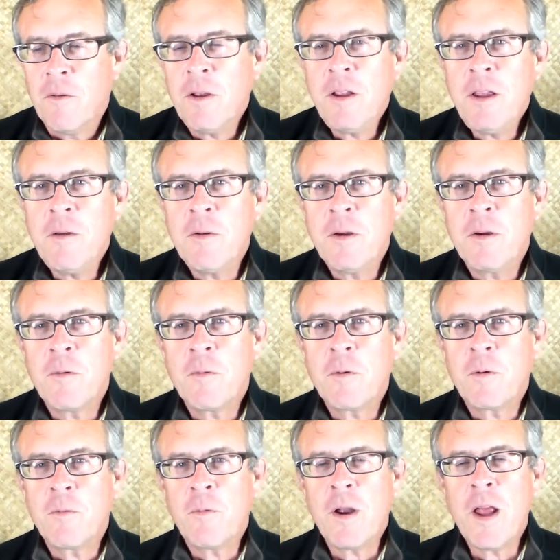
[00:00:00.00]
Really, we
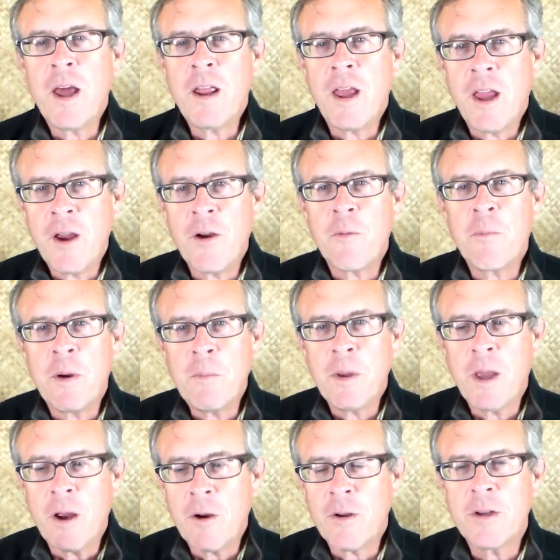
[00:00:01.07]
run out of air,
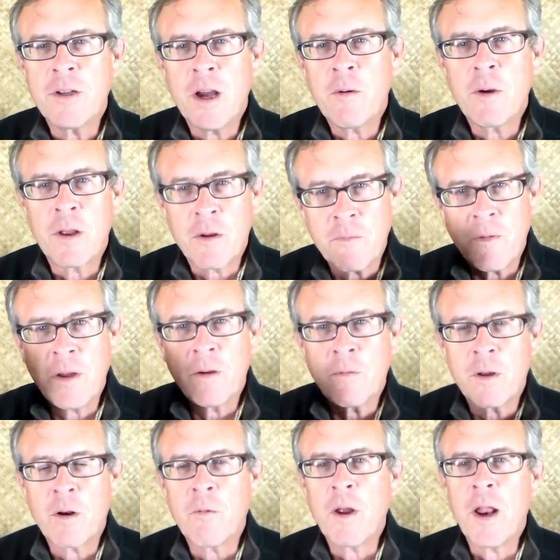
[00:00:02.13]
pumping air into the tire. We're gonna we're
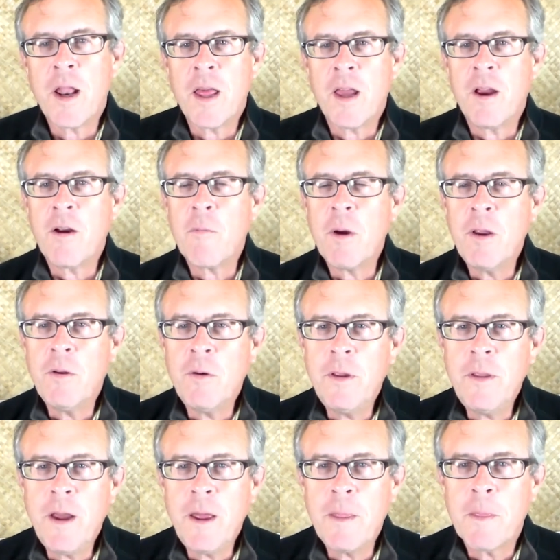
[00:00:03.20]
gonna run out of air by
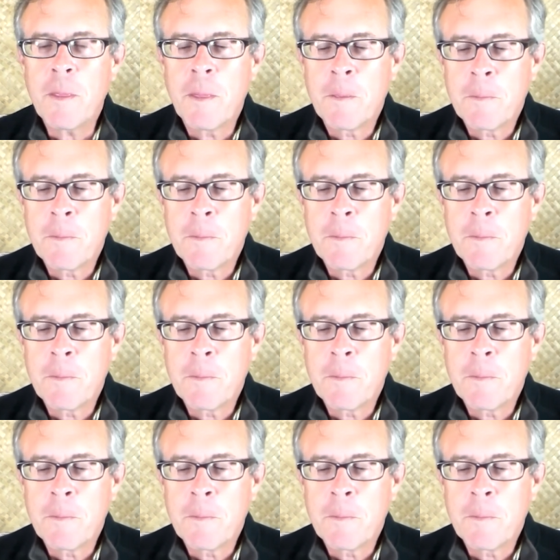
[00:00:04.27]
doing that.